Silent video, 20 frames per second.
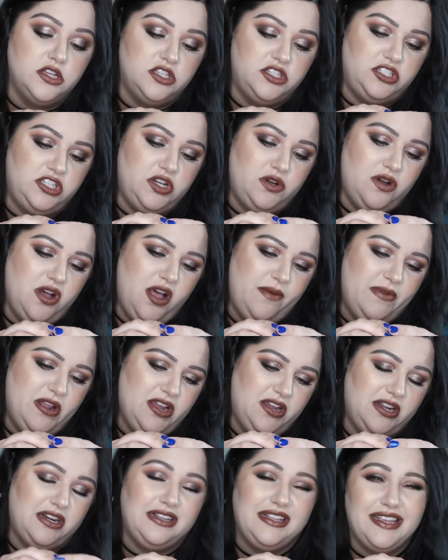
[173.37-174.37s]
So I'm
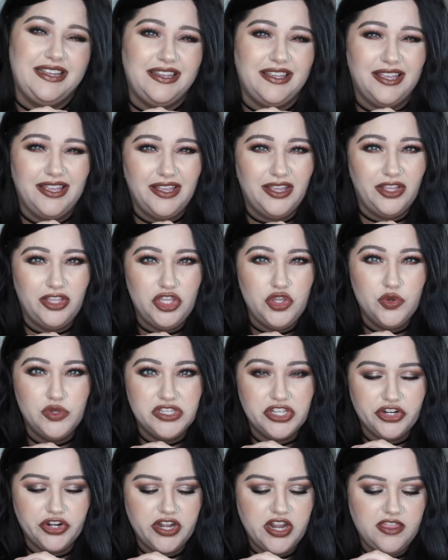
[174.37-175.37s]
not gonna like
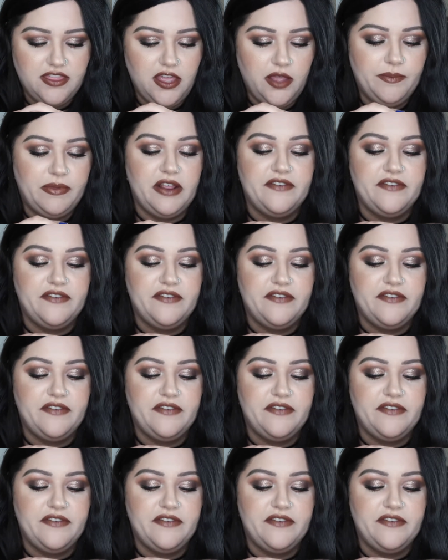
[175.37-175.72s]
use it or anything,